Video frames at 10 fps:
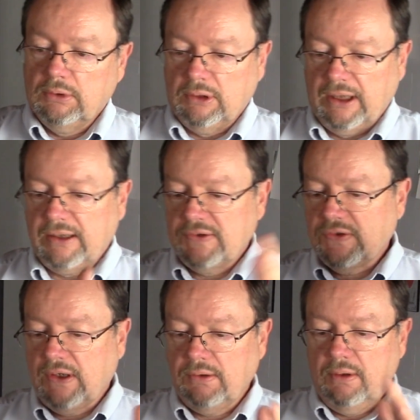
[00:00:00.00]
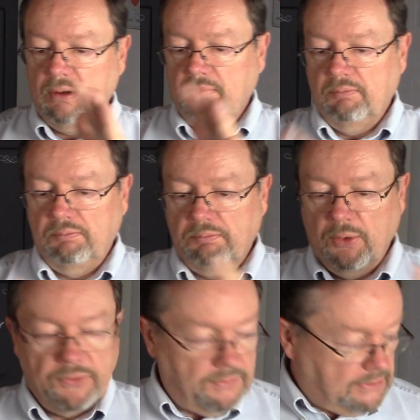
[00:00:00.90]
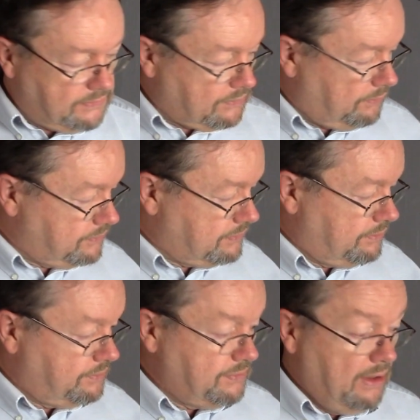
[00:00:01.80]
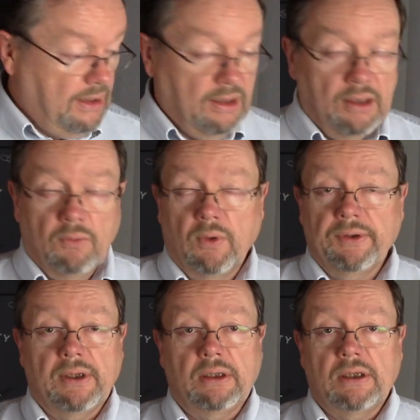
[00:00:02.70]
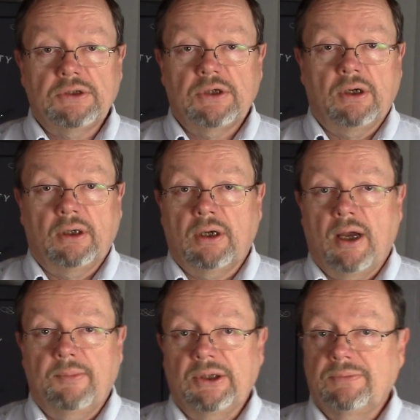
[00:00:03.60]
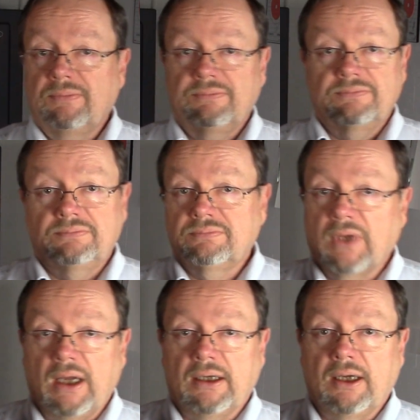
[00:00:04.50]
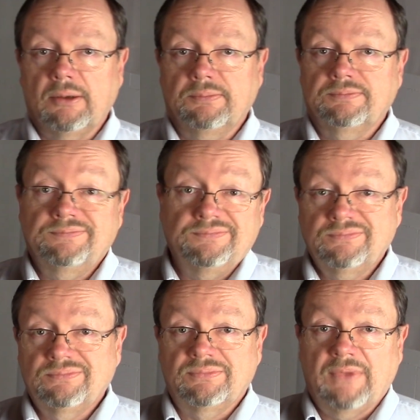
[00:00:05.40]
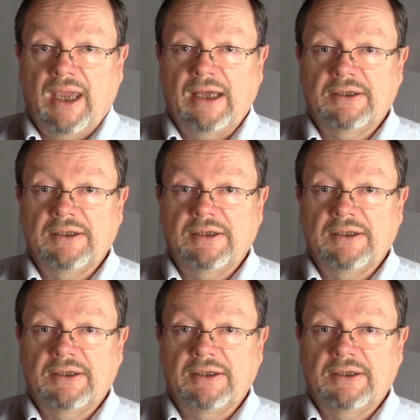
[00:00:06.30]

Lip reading: Like I said, both of these holsters, one thing they share in common, I got them at a